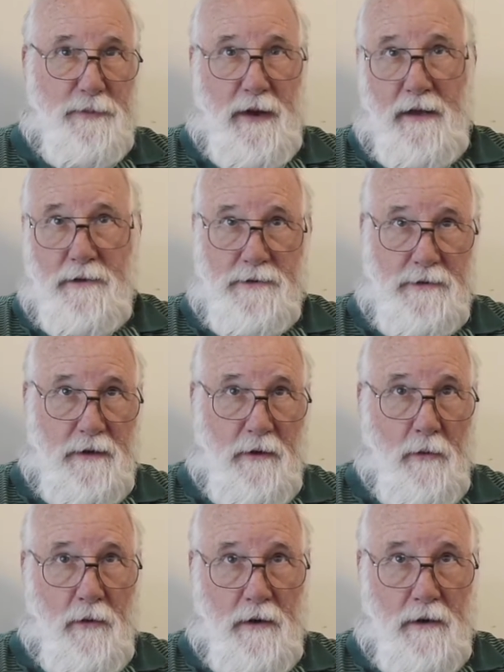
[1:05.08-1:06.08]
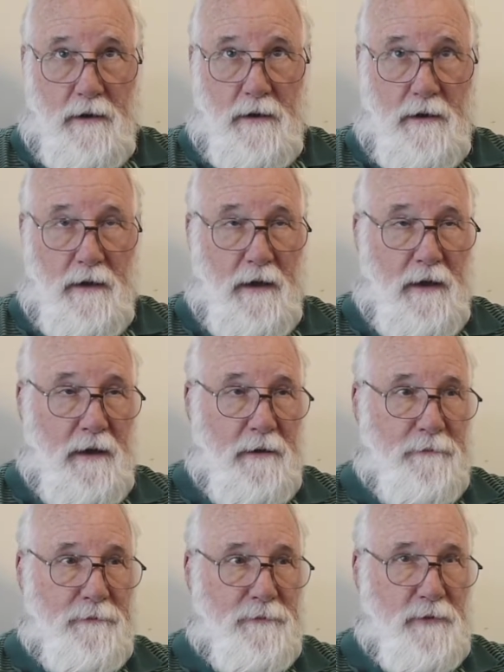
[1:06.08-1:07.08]
browns, or uh,
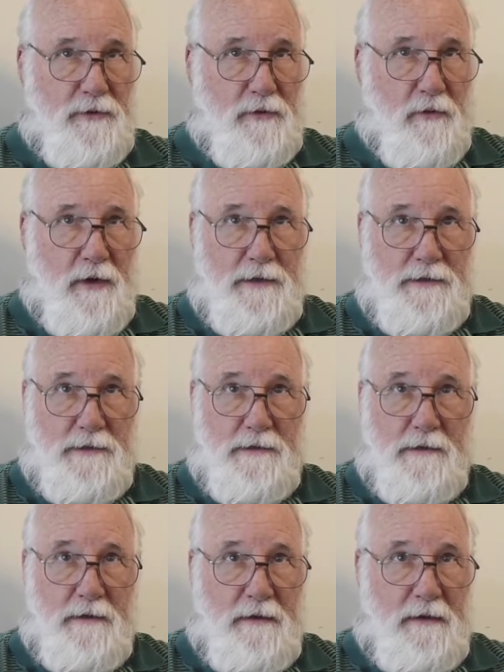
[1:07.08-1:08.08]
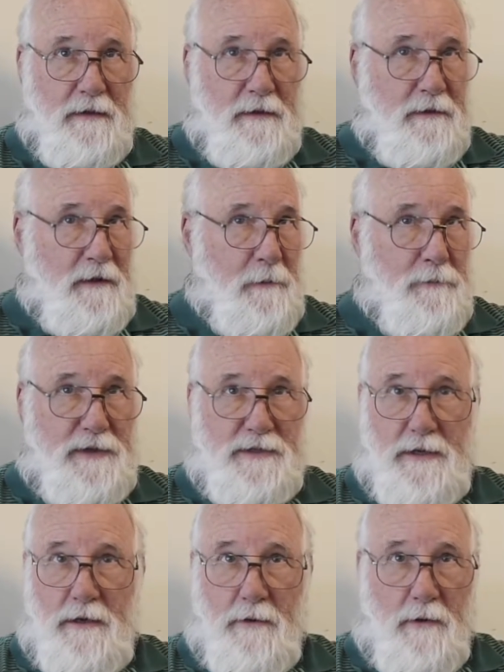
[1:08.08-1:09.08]
grits, a
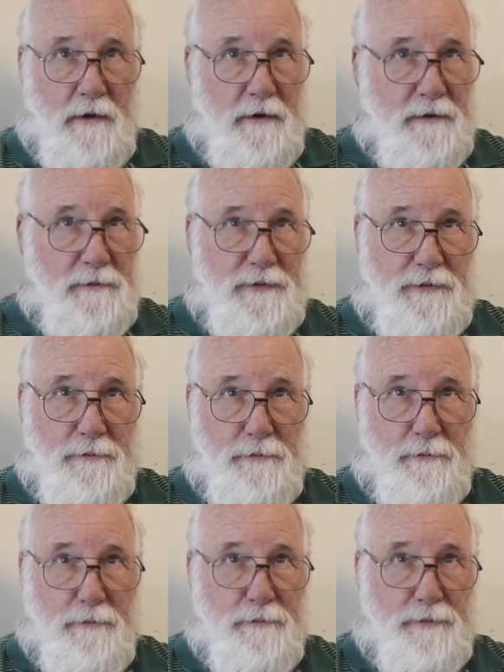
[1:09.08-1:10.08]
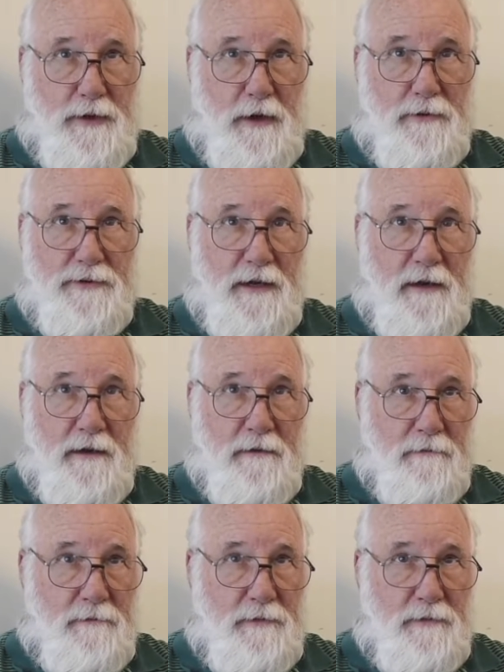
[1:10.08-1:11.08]
biscuit, or toast, and
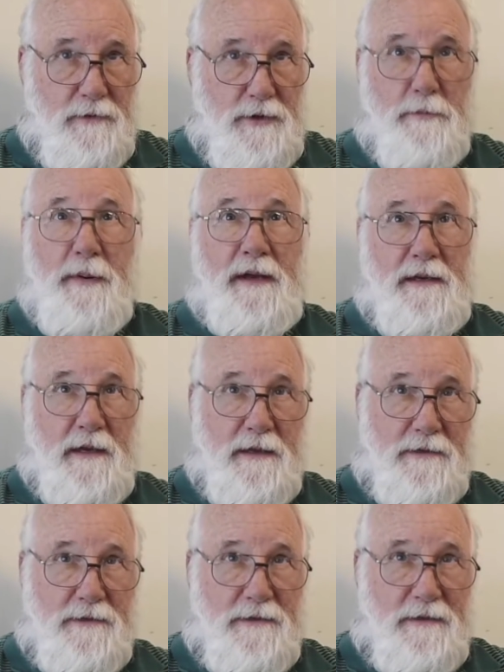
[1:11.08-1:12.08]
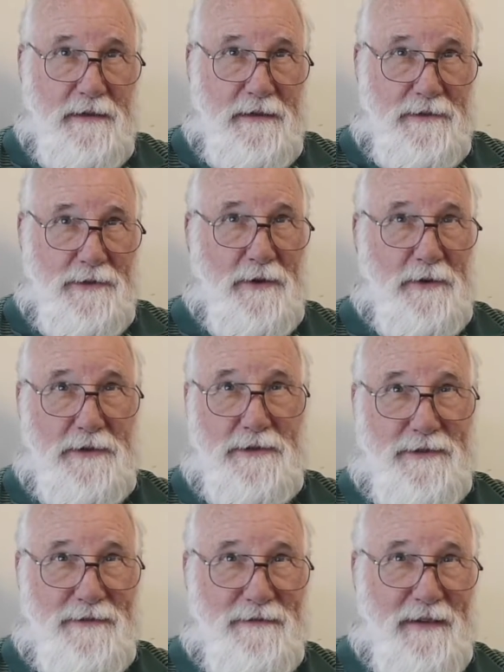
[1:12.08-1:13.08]
two pancakes. So it's
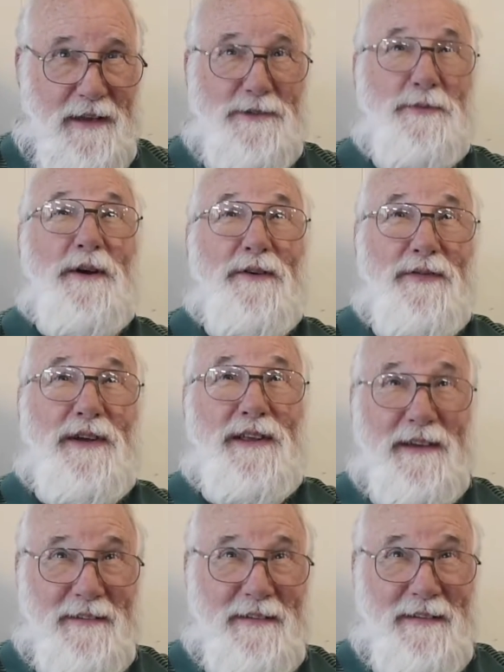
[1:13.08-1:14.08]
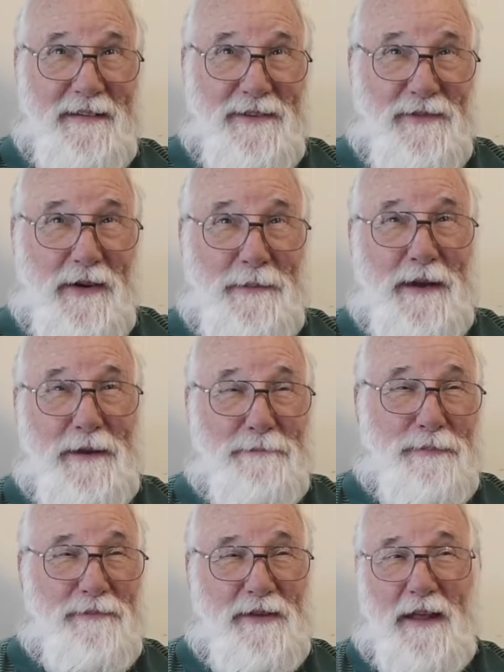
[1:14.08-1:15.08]
it's real filling. Very many,
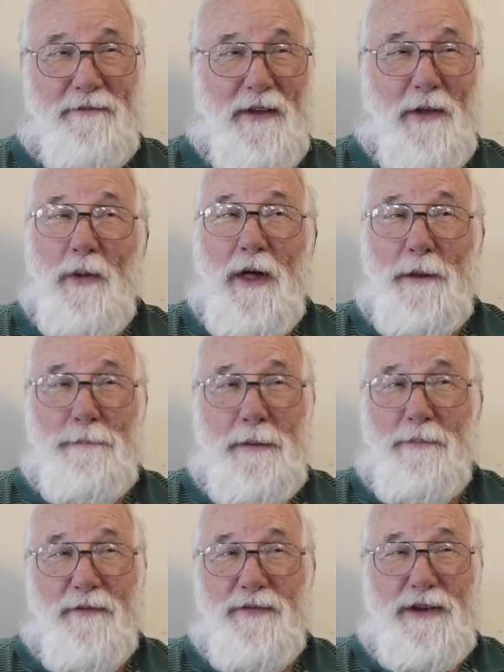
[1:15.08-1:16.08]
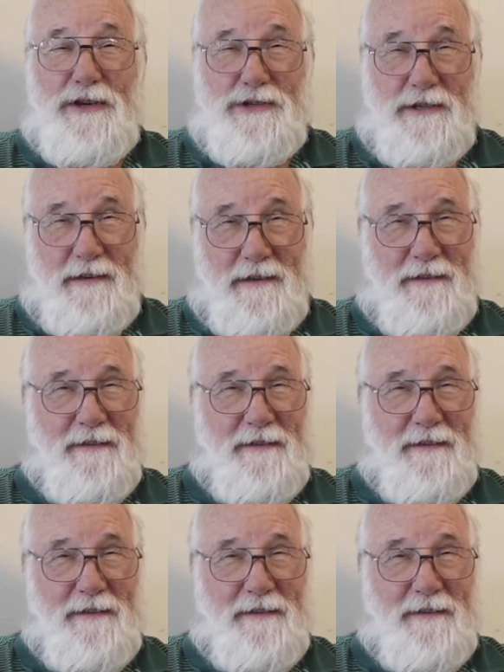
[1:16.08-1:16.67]
a whole lot of people finish it.